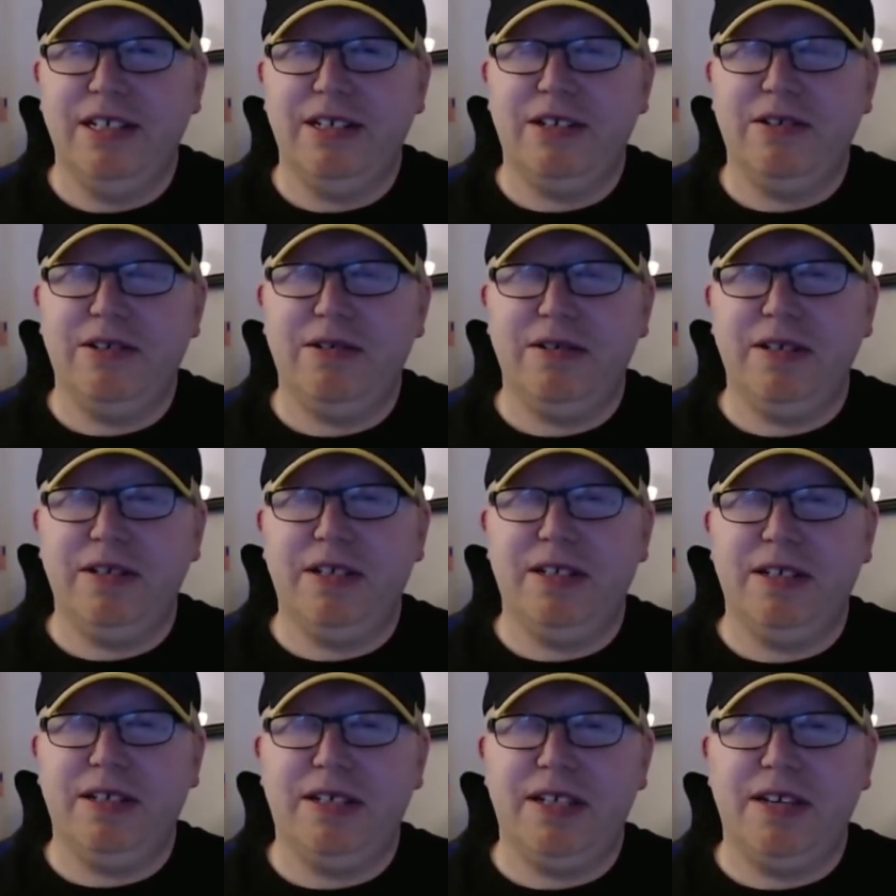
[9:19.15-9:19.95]
going,
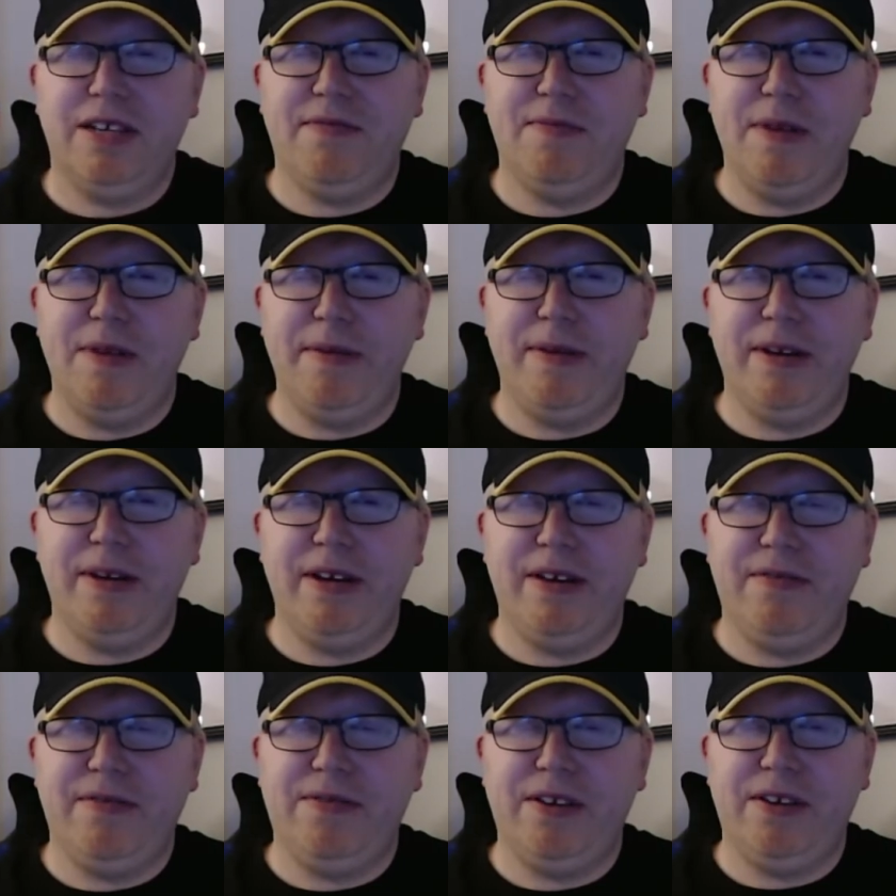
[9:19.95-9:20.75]
and see if maybe
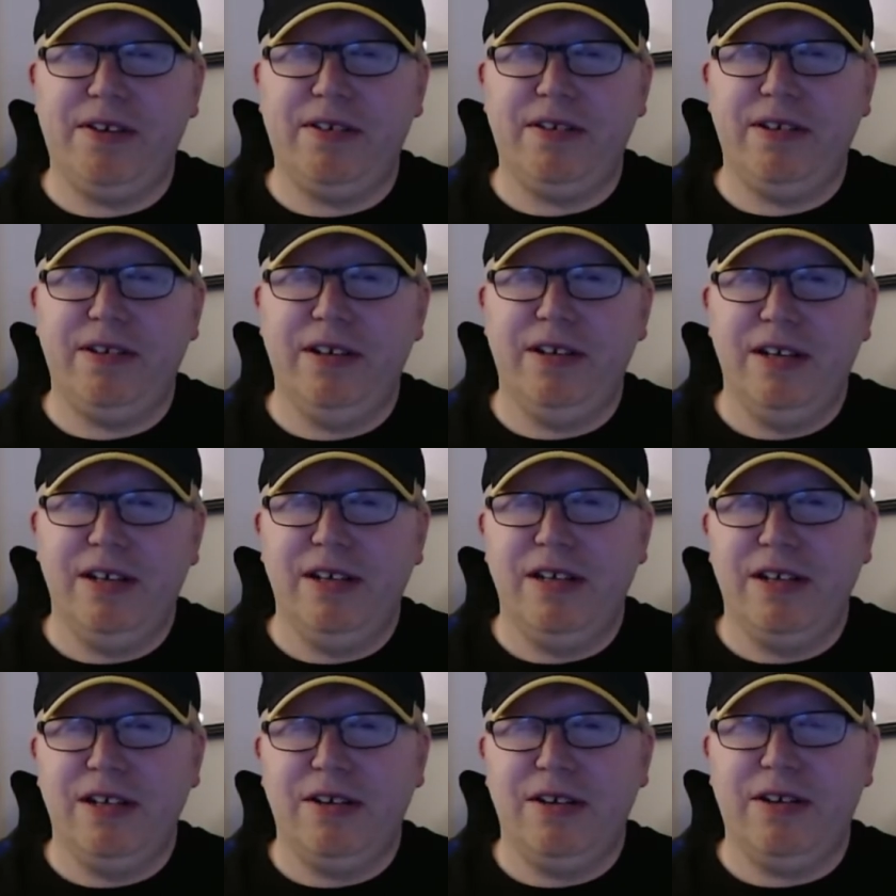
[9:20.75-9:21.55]
if they're
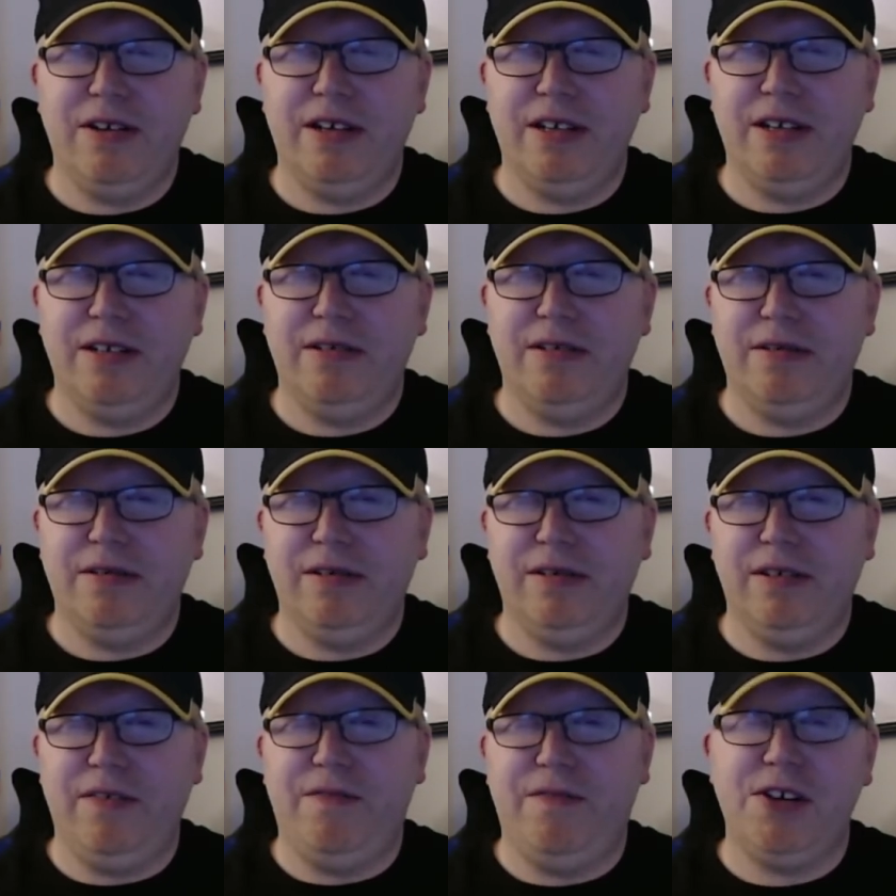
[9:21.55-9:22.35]
gonna
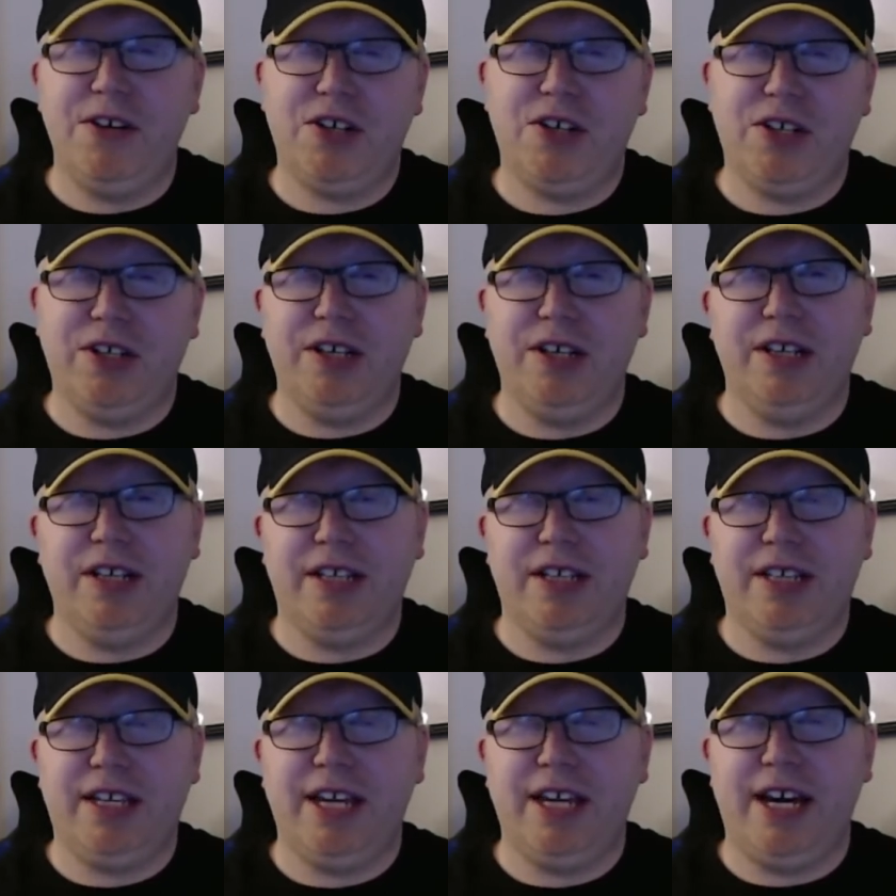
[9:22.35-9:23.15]
officially let
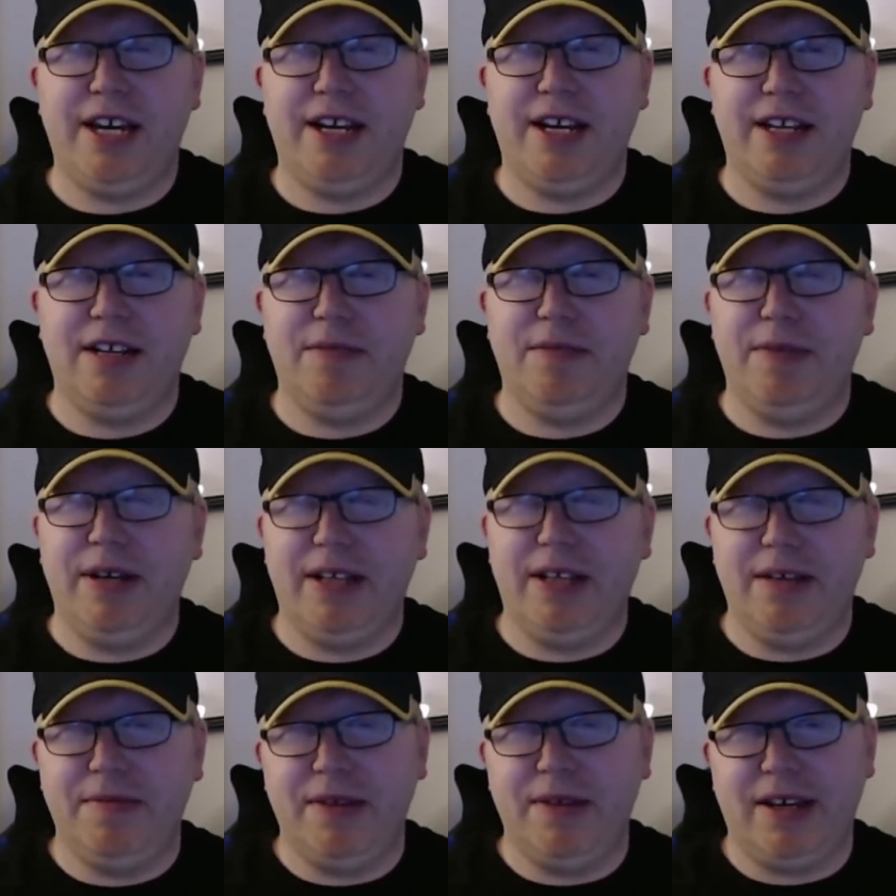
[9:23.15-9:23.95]
the cat out of the bag
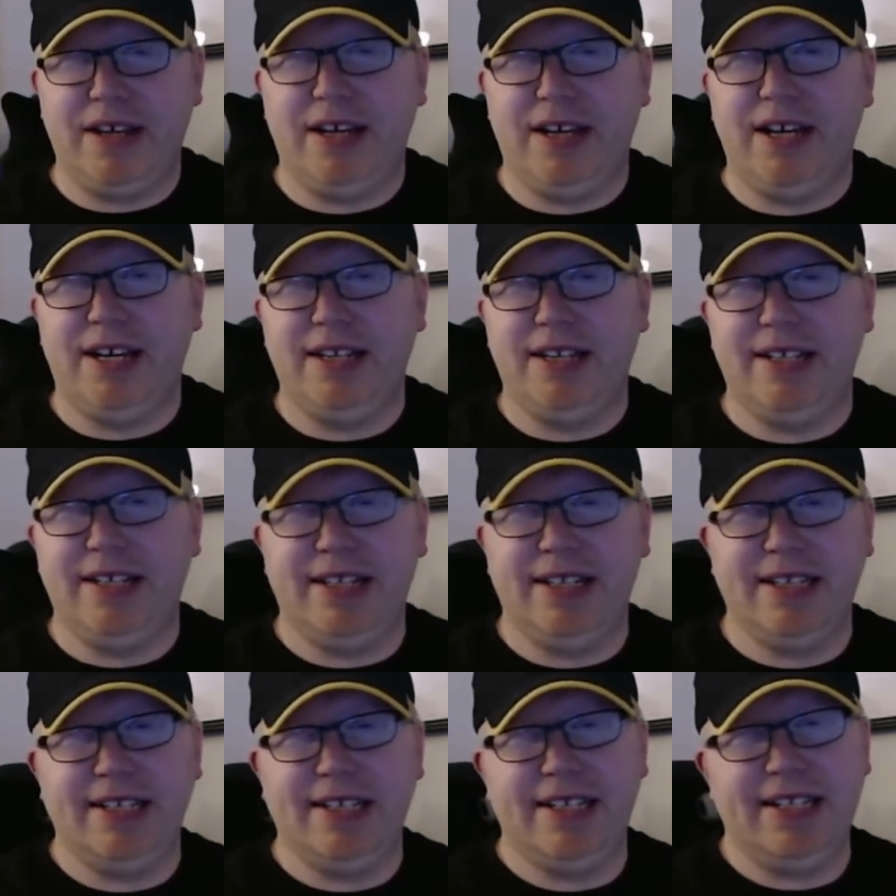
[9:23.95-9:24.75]
that Mecha
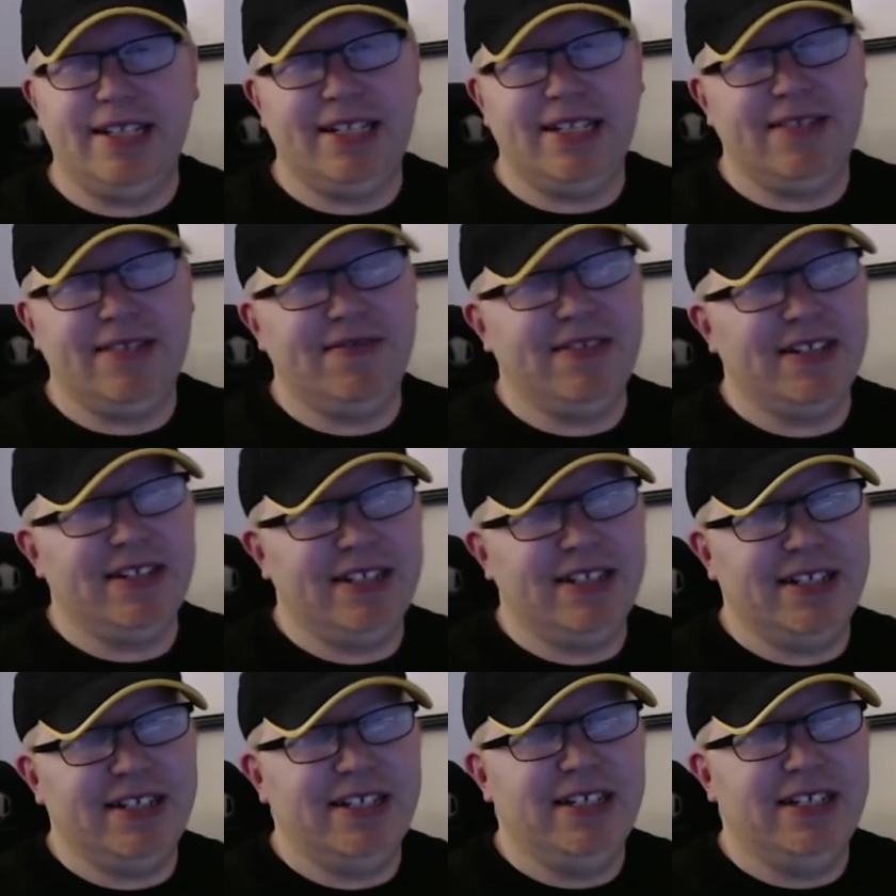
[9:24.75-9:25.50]
Godzilla's in it. Even,